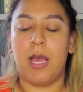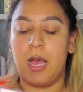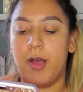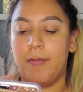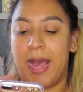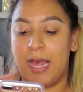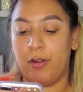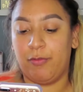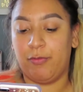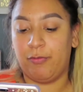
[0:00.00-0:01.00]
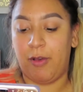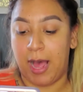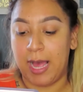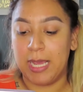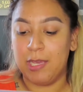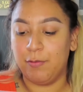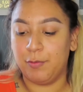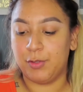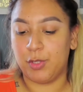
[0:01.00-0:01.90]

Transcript: out of 5,